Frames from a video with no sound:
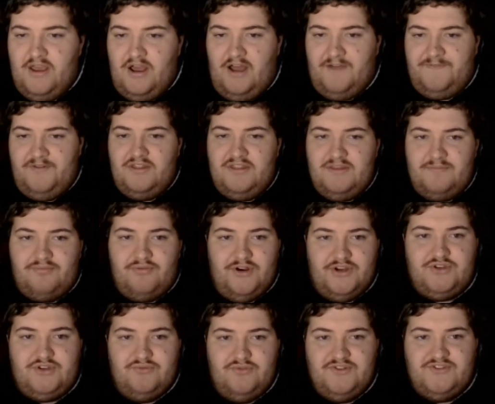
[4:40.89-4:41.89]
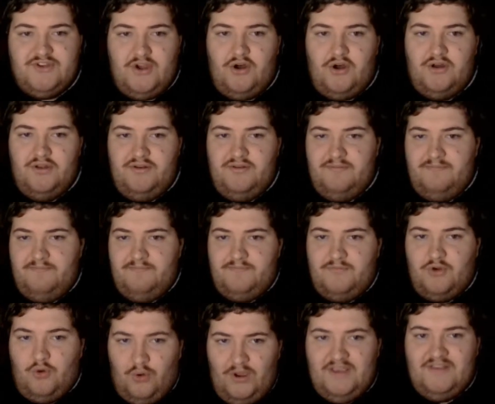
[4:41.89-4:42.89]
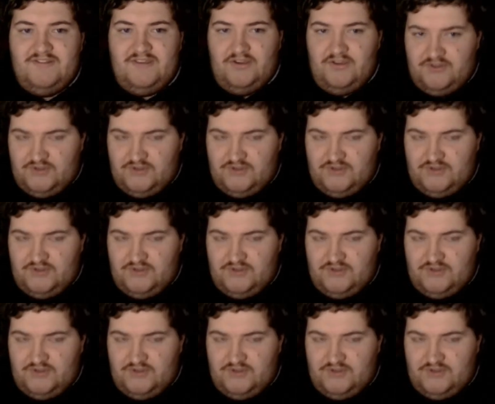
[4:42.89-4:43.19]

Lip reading: I feel like the pressure is on Queensland.